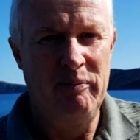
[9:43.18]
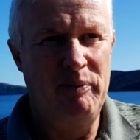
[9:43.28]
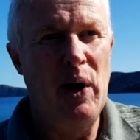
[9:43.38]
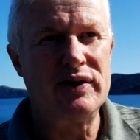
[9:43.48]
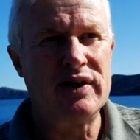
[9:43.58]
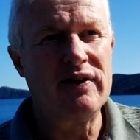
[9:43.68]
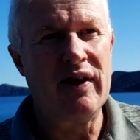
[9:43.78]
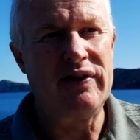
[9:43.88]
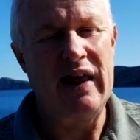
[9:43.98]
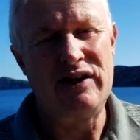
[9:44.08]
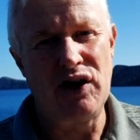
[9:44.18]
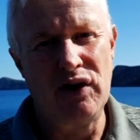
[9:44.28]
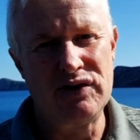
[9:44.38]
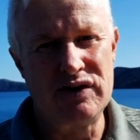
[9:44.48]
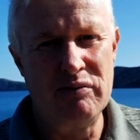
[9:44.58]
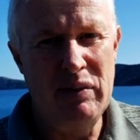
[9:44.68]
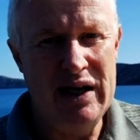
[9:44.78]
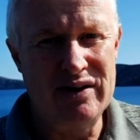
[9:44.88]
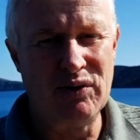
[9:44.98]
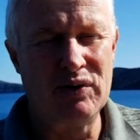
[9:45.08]
person that they chose to
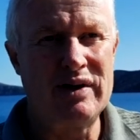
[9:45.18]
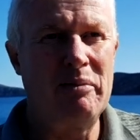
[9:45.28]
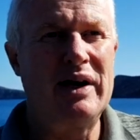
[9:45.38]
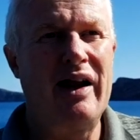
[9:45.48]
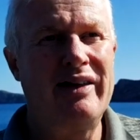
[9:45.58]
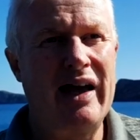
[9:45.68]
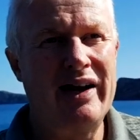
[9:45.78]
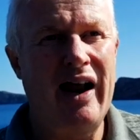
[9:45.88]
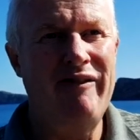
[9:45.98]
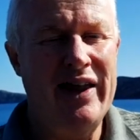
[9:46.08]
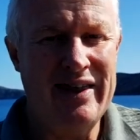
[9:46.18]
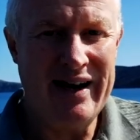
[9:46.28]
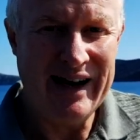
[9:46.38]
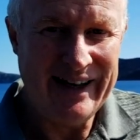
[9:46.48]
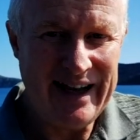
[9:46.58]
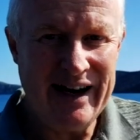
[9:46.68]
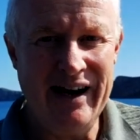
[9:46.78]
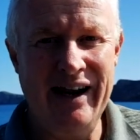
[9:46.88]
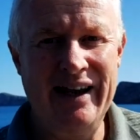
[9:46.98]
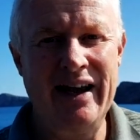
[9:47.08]
meet or something like that. I've had that again
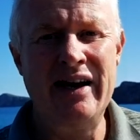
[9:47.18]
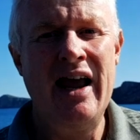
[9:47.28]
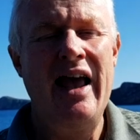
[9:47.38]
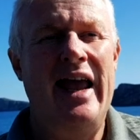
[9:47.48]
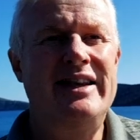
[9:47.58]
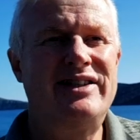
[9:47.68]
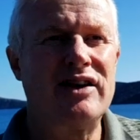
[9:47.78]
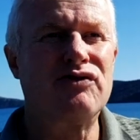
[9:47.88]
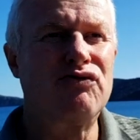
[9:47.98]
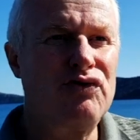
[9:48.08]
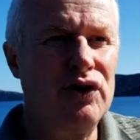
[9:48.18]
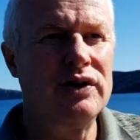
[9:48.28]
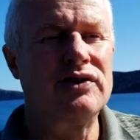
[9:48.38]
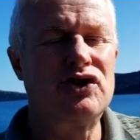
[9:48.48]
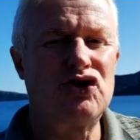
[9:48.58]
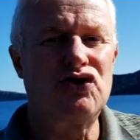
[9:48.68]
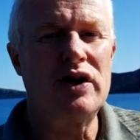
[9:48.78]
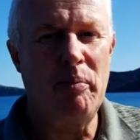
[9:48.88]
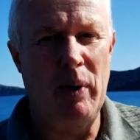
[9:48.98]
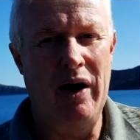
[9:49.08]
and again. It just ruins
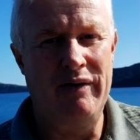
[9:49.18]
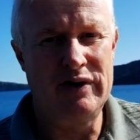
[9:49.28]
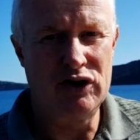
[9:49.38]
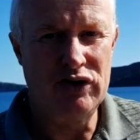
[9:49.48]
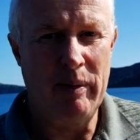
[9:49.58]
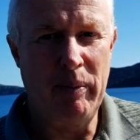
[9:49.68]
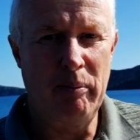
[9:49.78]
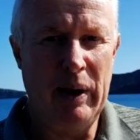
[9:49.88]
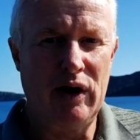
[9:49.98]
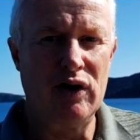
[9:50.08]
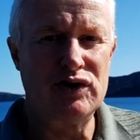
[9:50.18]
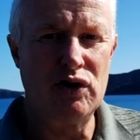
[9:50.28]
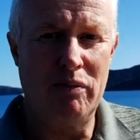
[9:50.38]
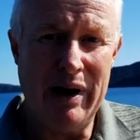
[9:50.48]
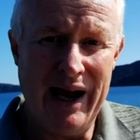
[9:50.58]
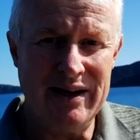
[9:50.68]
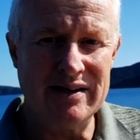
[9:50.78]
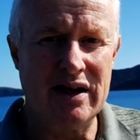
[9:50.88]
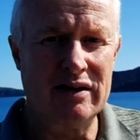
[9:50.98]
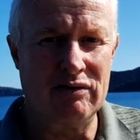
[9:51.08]
trip after trip because your mind
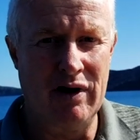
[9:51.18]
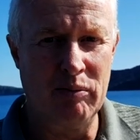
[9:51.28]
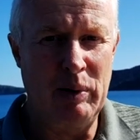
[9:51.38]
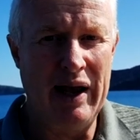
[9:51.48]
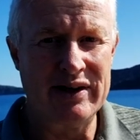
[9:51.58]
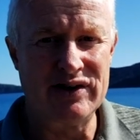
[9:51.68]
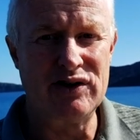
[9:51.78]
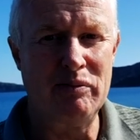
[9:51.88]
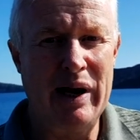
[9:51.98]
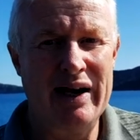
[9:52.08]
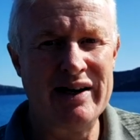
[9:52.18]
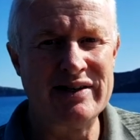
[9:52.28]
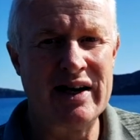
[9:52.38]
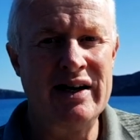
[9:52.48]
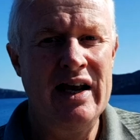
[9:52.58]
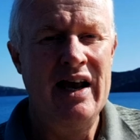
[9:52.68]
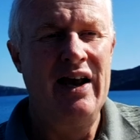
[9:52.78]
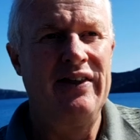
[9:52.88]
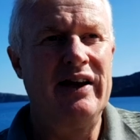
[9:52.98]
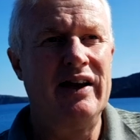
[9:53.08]
is in the wrong place. Your mind is in
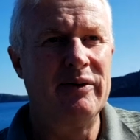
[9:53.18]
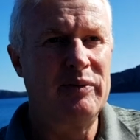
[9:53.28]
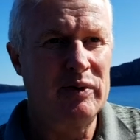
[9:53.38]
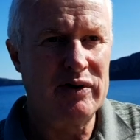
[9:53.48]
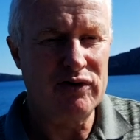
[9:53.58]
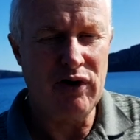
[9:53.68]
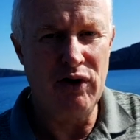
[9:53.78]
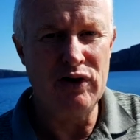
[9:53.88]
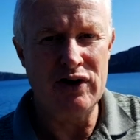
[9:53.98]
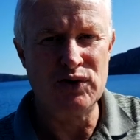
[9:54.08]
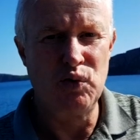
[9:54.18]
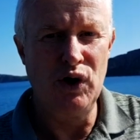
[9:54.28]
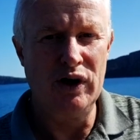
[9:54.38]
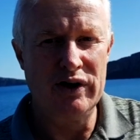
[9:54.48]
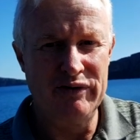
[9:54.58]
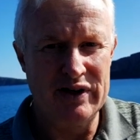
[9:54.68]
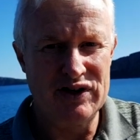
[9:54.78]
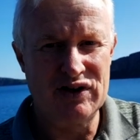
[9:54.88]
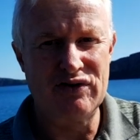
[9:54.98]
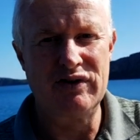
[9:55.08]
the Kronos world of
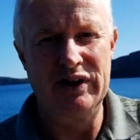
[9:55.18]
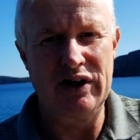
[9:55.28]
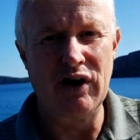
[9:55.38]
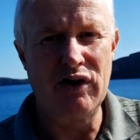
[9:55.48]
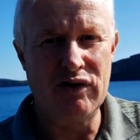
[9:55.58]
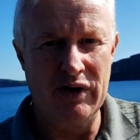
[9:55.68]
this, you know,